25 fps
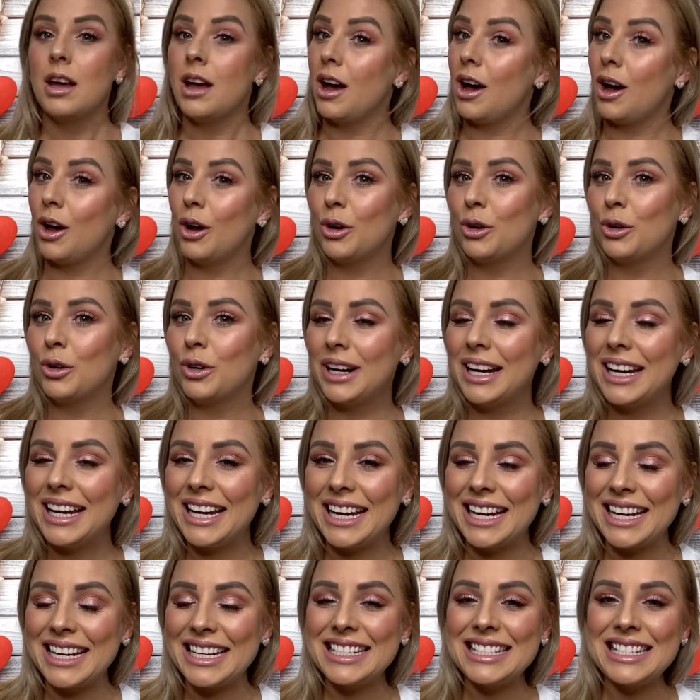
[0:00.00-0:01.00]
All right
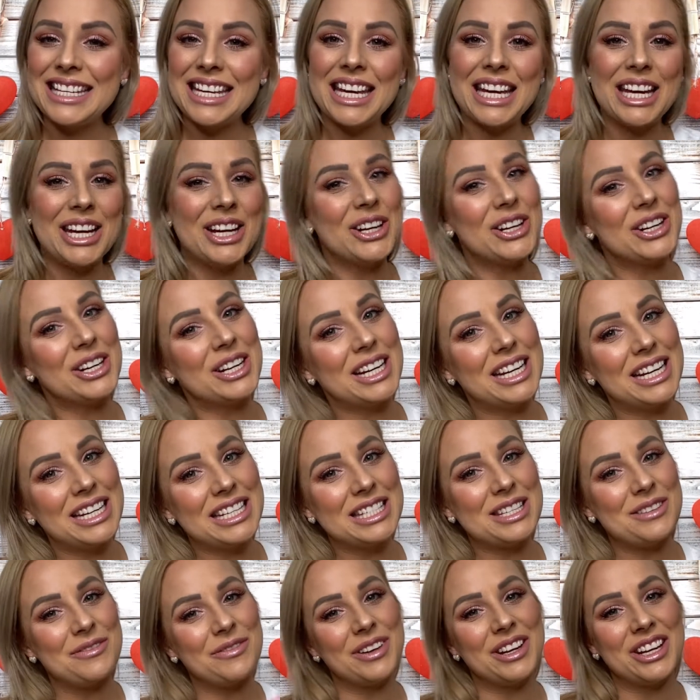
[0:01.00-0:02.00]
guys, here is
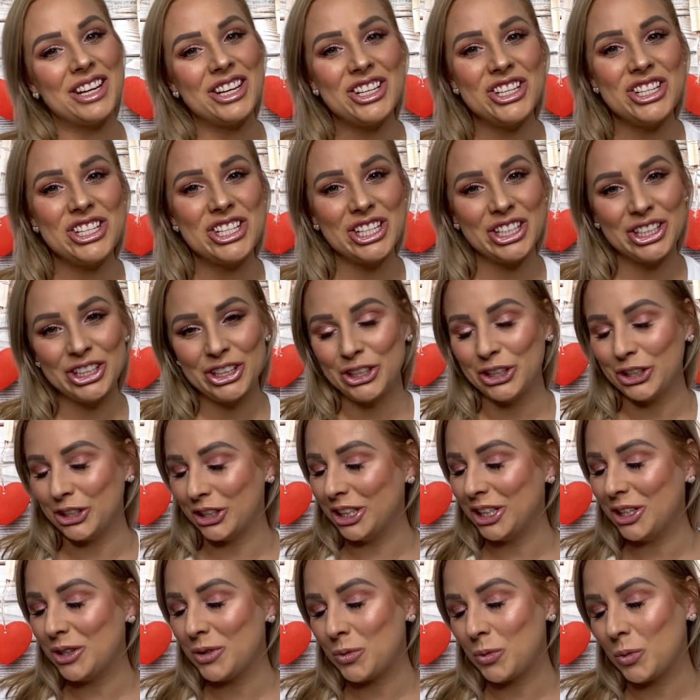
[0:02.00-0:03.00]
the finished
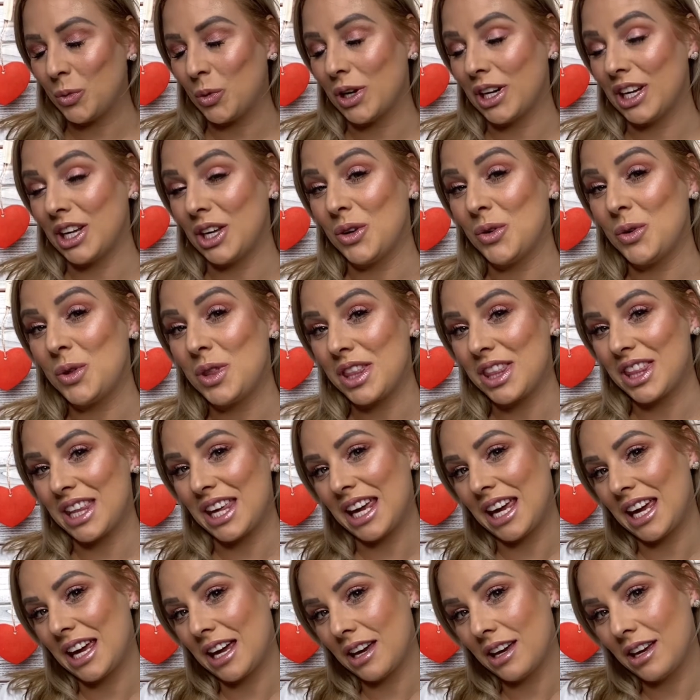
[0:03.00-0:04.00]
look. What do you
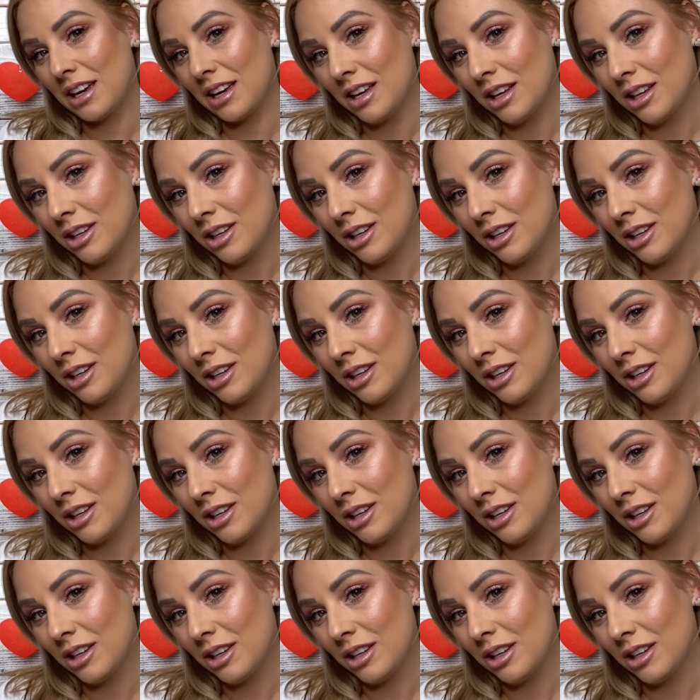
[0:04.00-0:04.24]
think?